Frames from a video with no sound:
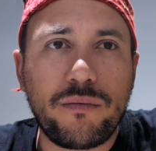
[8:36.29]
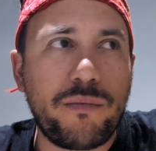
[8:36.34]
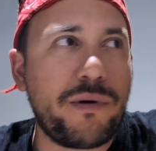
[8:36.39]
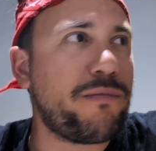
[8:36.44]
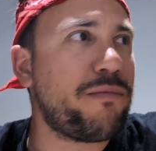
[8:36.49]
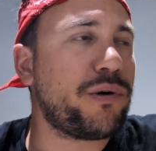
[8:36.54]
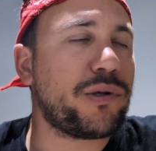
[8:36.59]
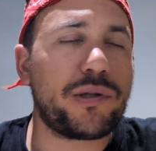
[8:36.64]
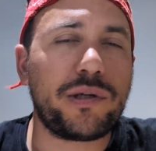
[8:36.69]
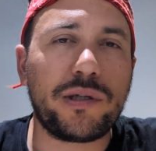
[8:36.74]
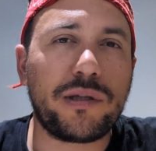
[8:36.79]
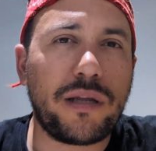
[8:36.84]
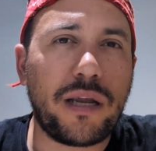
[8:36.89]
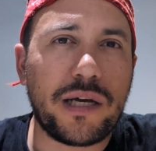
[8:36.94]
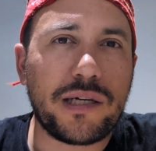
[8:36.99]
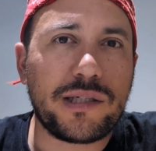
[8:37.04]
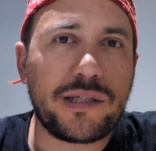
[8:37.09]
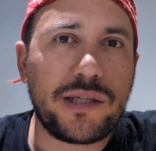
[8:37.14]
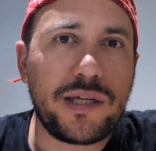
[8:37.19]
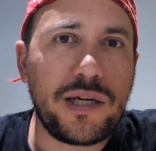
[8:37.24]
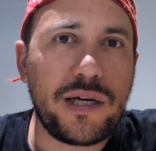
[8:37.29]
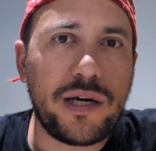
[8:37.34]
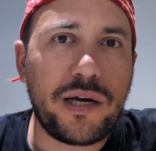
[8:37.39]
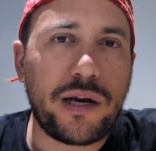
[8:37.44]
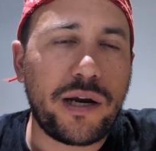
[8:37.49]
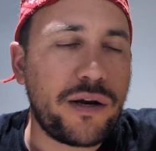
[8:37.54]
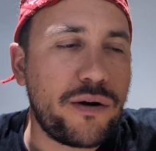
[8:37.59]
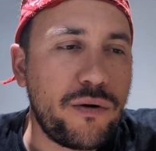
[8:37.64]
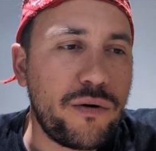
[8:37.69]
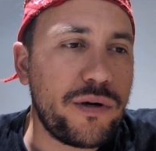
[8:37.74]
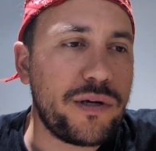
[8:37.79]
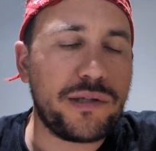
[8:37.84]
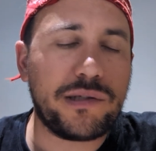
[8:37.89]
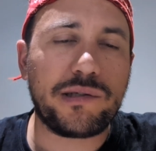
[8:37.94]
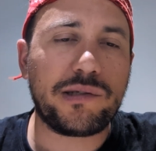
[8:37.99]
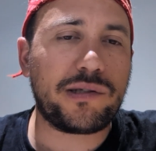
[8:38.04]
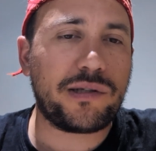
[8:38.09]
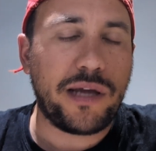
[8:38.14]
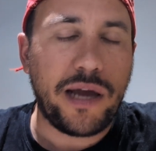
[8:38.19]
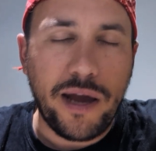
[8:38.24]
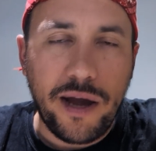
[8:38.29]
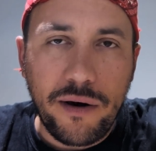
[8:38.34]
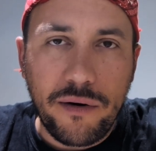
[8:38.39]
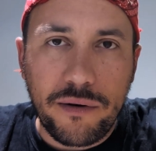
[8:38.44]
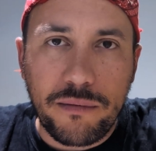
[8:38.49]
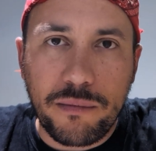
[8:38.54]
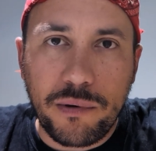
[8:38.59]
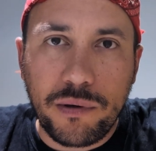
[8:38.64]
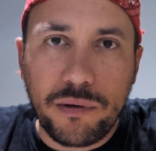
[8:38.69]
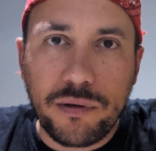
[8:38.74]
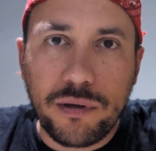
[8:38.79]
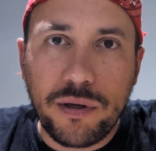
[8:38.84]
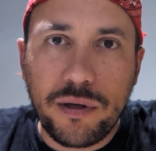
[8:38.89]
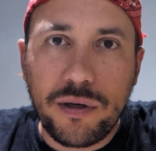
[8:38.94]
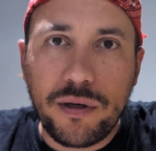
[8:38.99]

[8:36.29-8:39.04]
We bought it last year. I know it's terrible,